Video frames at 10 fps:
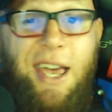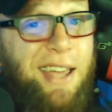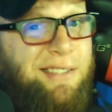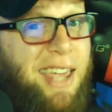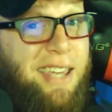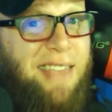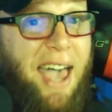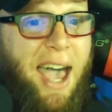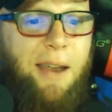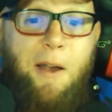Take
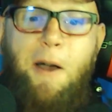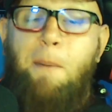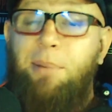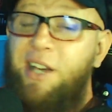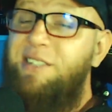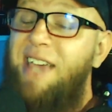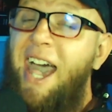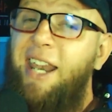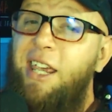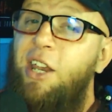that, plus
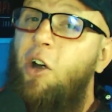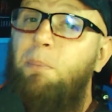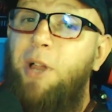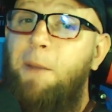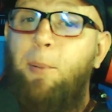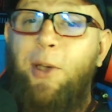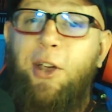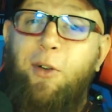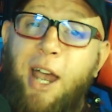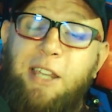add in our blood point
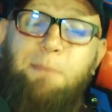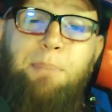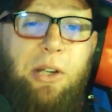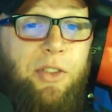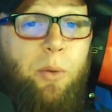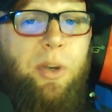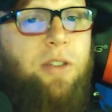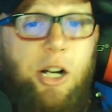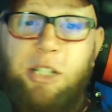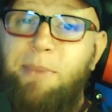grinding build that we
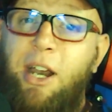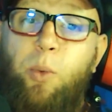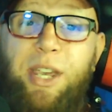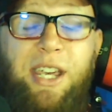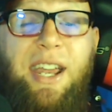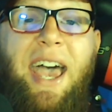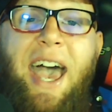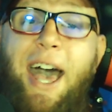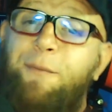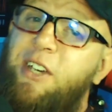talked about a week and a
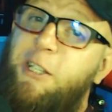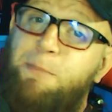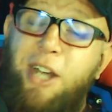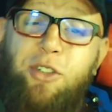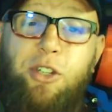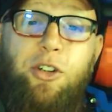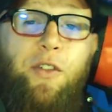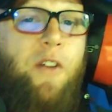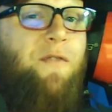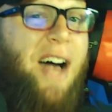half, especially during
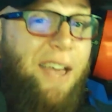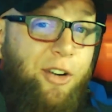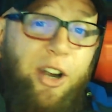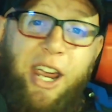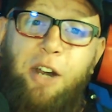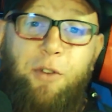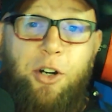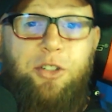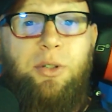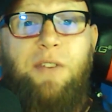the five-year
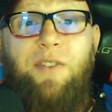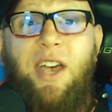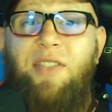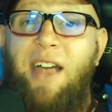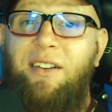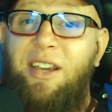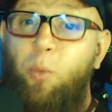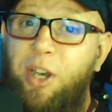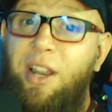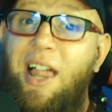anniversary event that
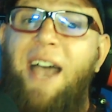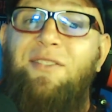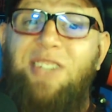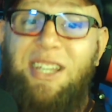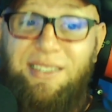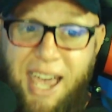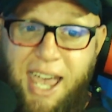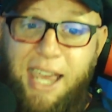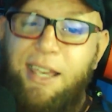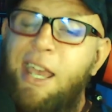went live
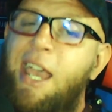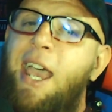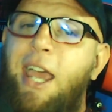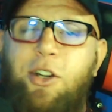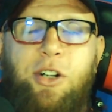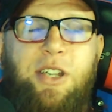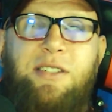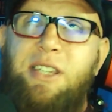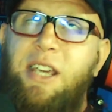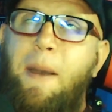today. And you're going to
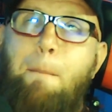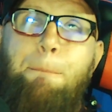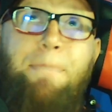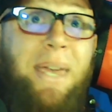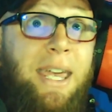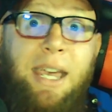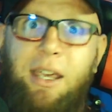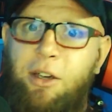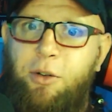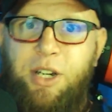see a big
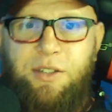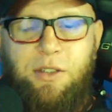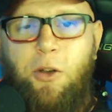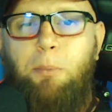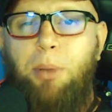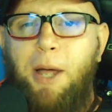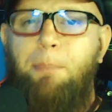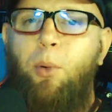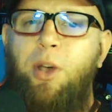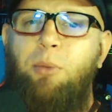increase in those blood
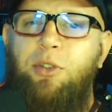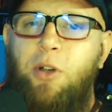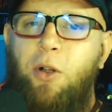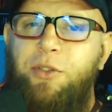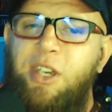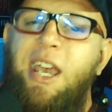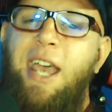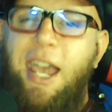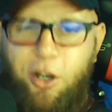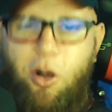point results.
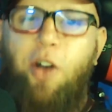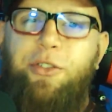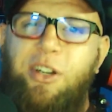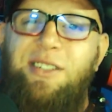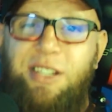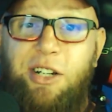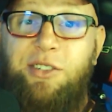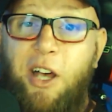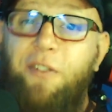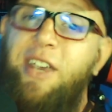And you're also going to see
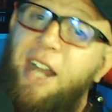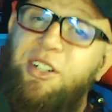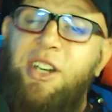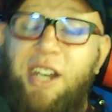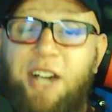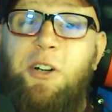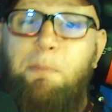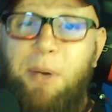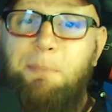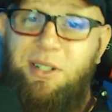yourself catching an extra
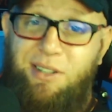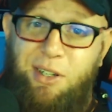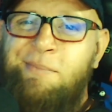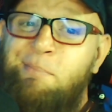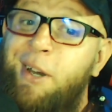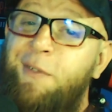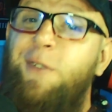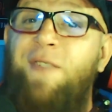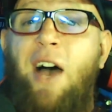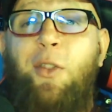pip or two. But if you
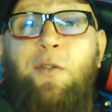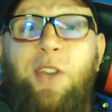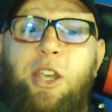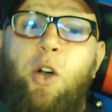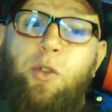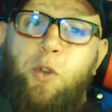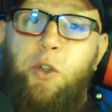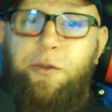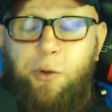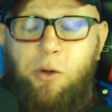found the video
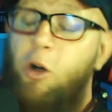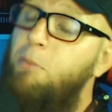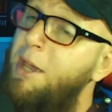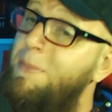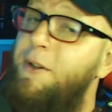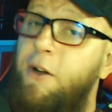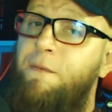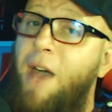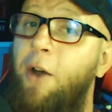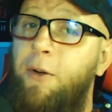useful, or maybe you're a
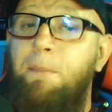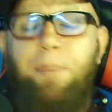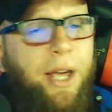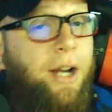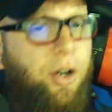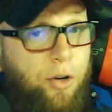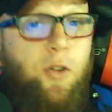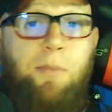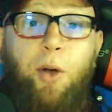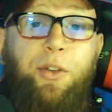veteran player and knew
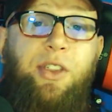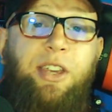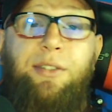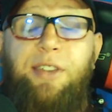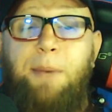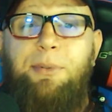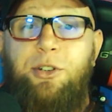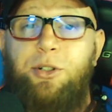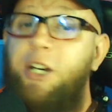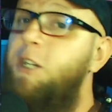most of these tips and
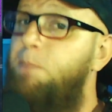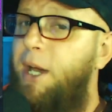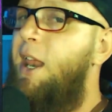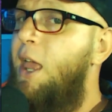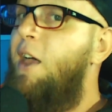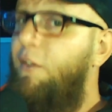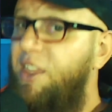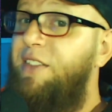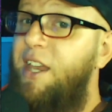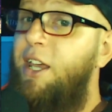tricks, but
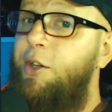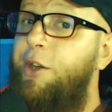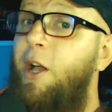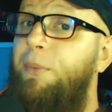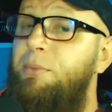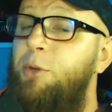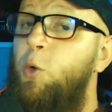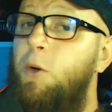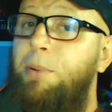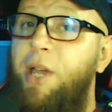think that it could help some
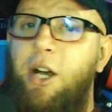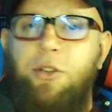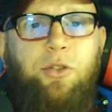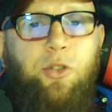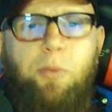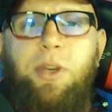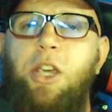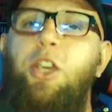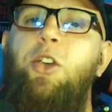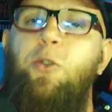newer players, do me a
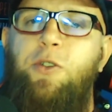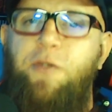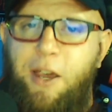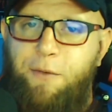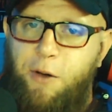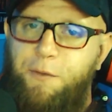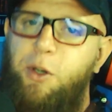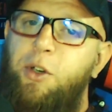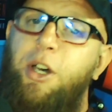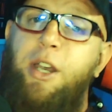huge favor if you
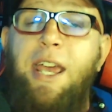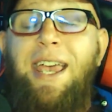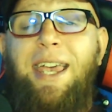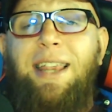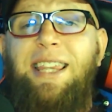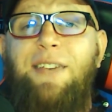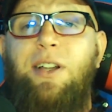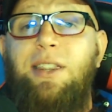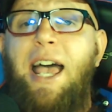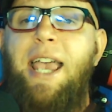could. Leave a
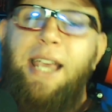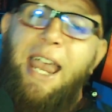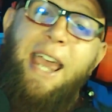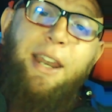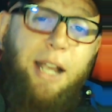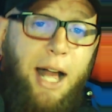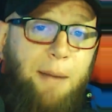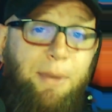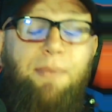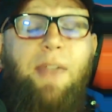like and a
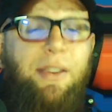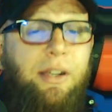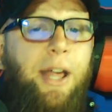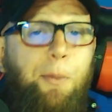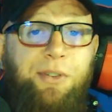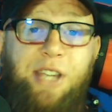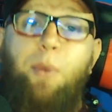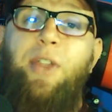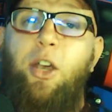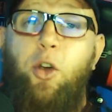comment. That's going to help us out
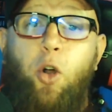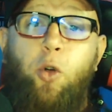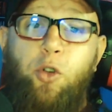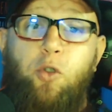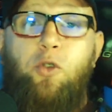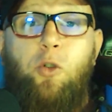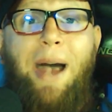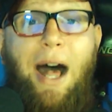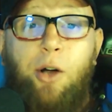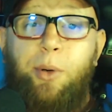with that good old YouTube
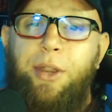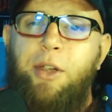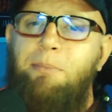algorithm.